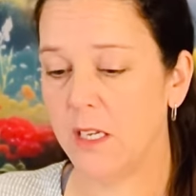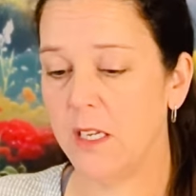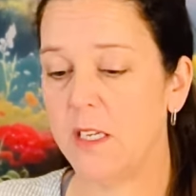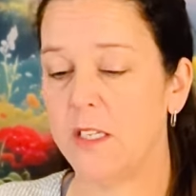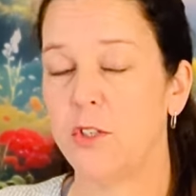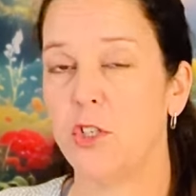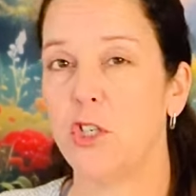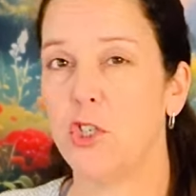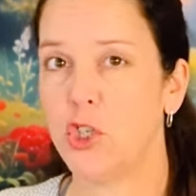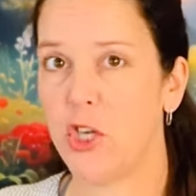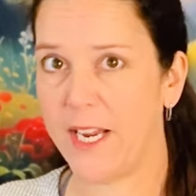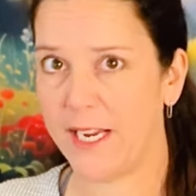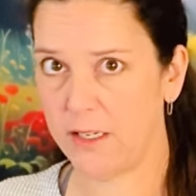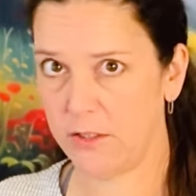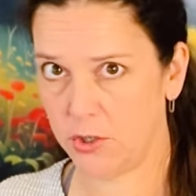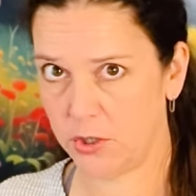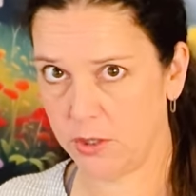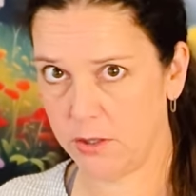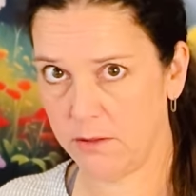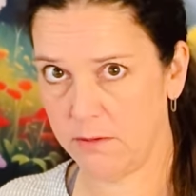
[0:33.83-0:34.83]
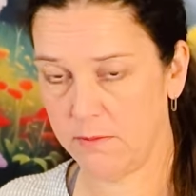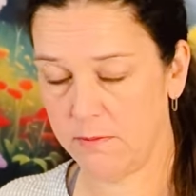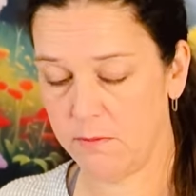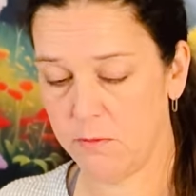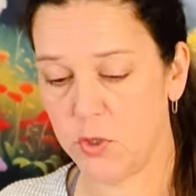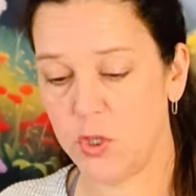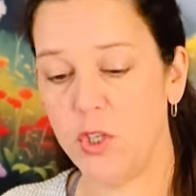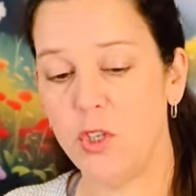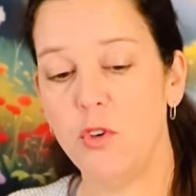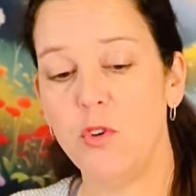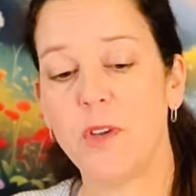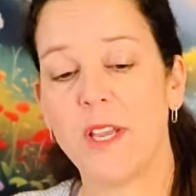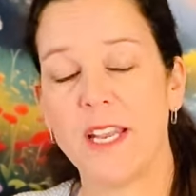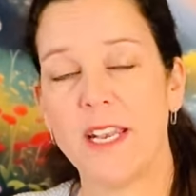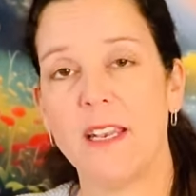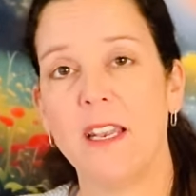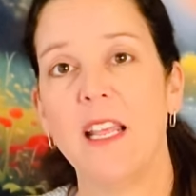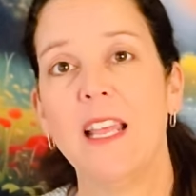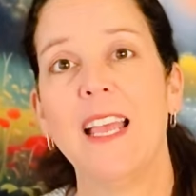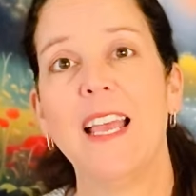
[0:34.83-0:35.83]
to change? So you
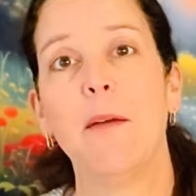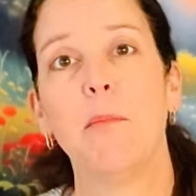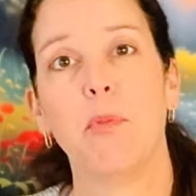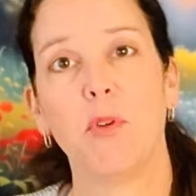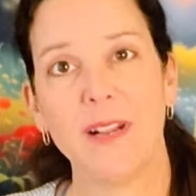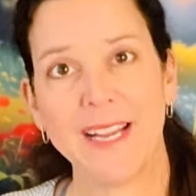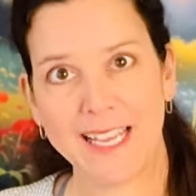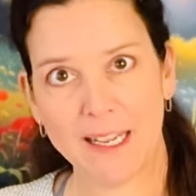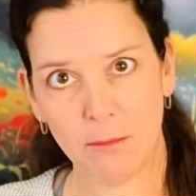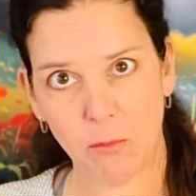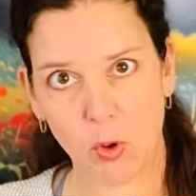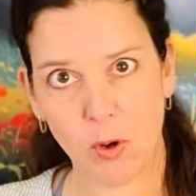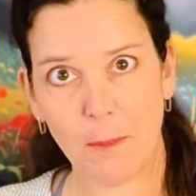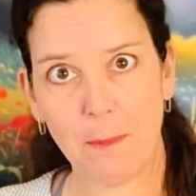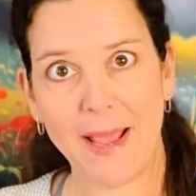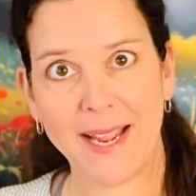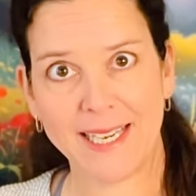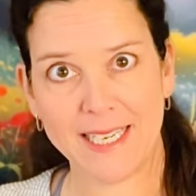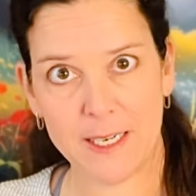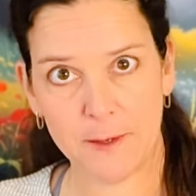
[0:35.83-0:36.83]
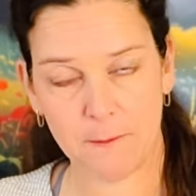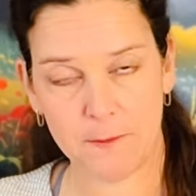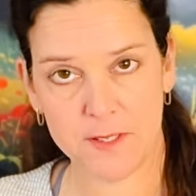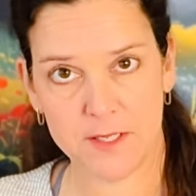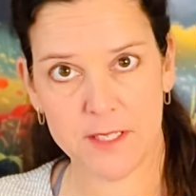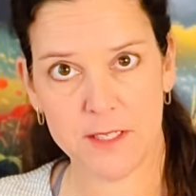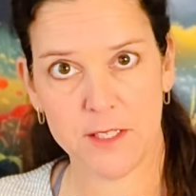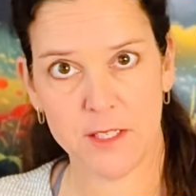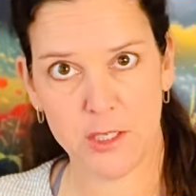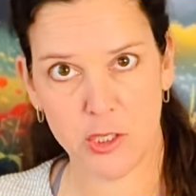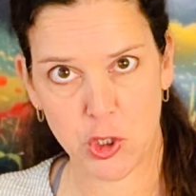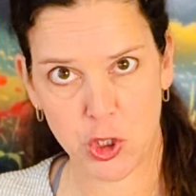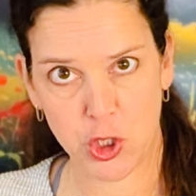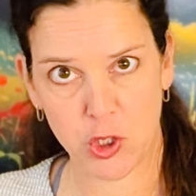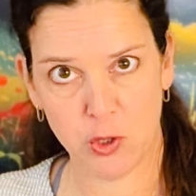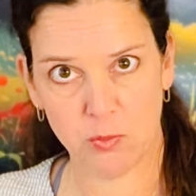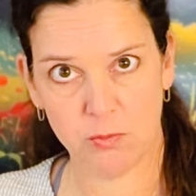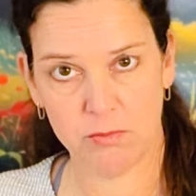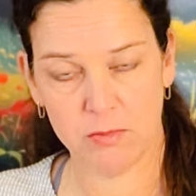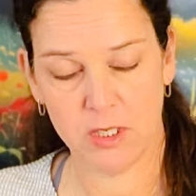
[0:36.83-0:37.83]
can bring in more magnificence in
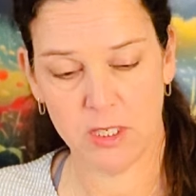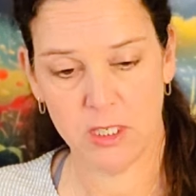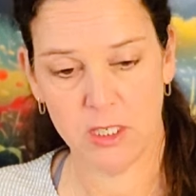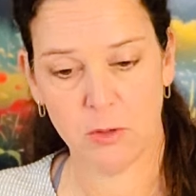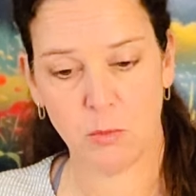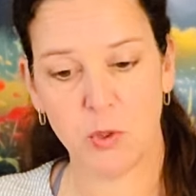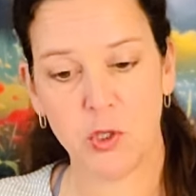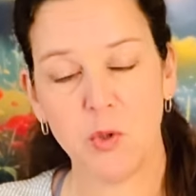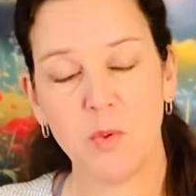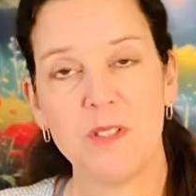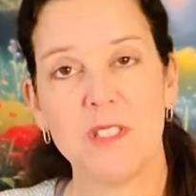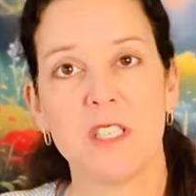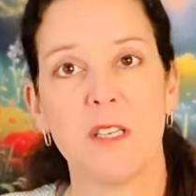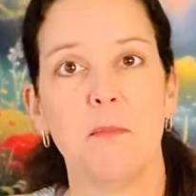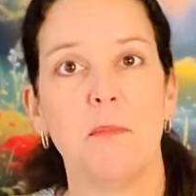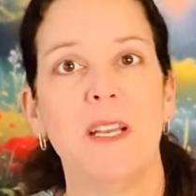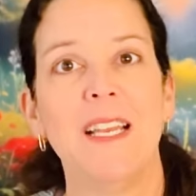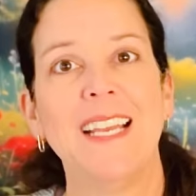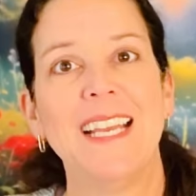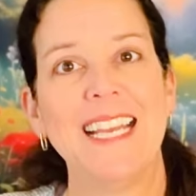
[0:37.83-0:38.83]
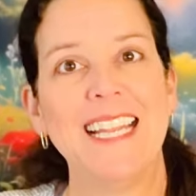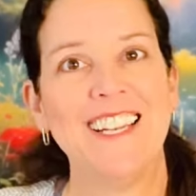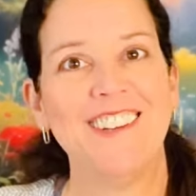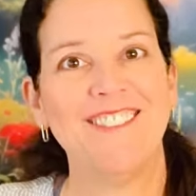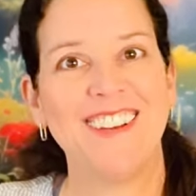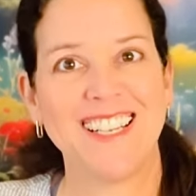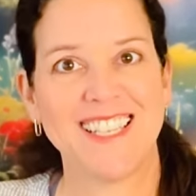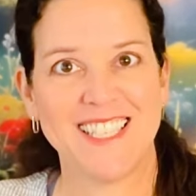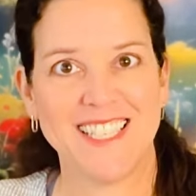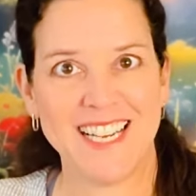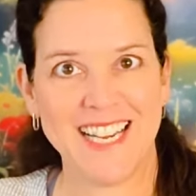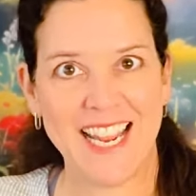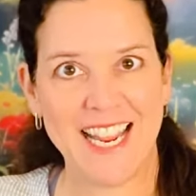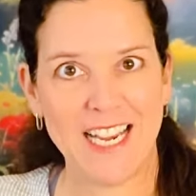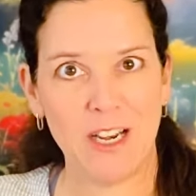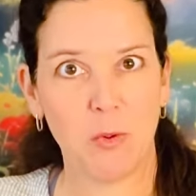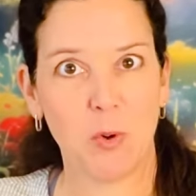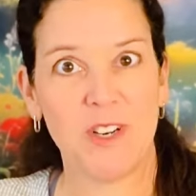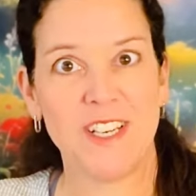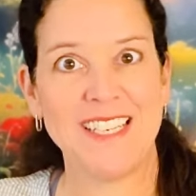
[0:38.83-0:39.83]
June. We're doing some
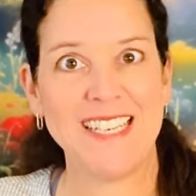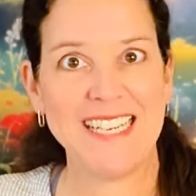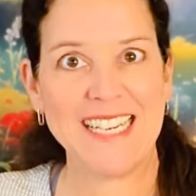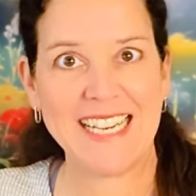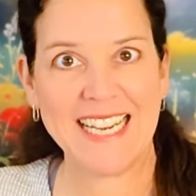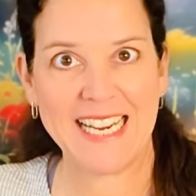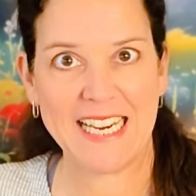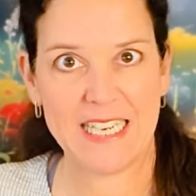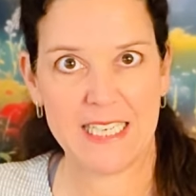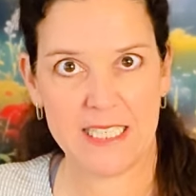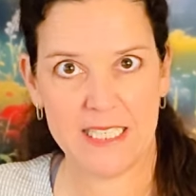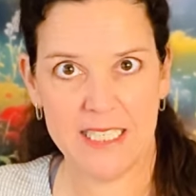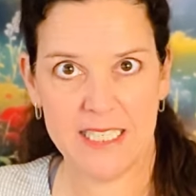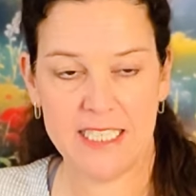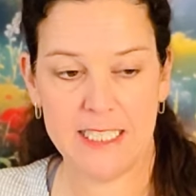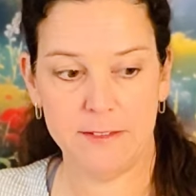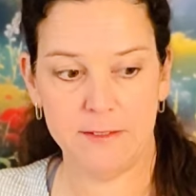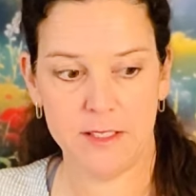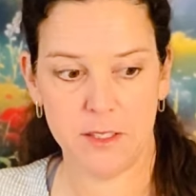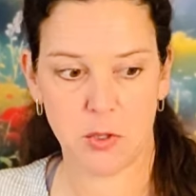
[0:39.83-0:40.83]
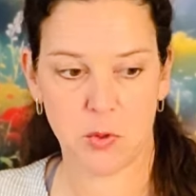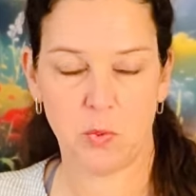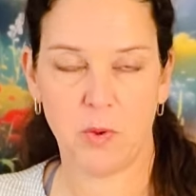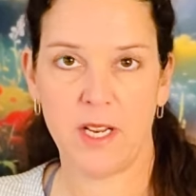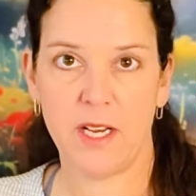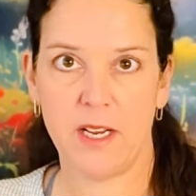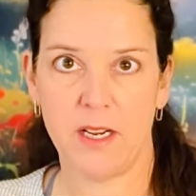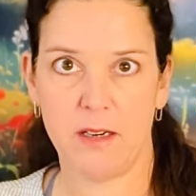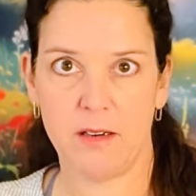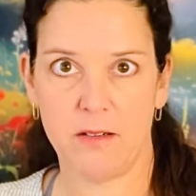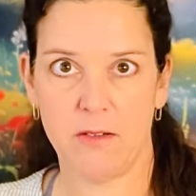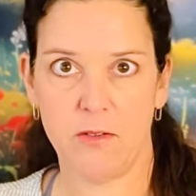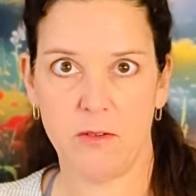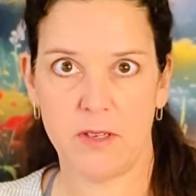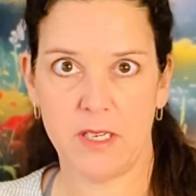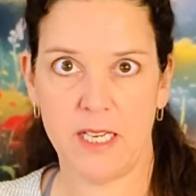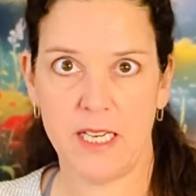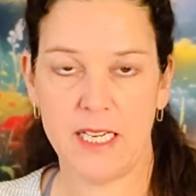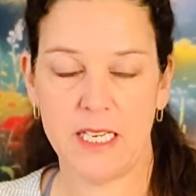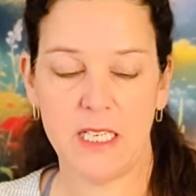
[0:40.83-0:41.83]
investigating, we're digging in this reading,
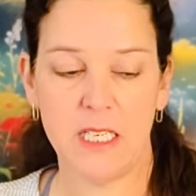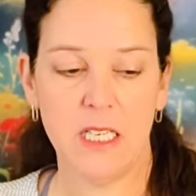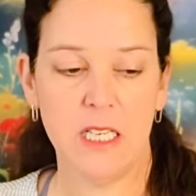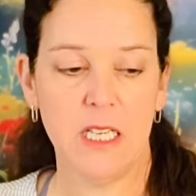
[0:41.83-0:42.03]
okay?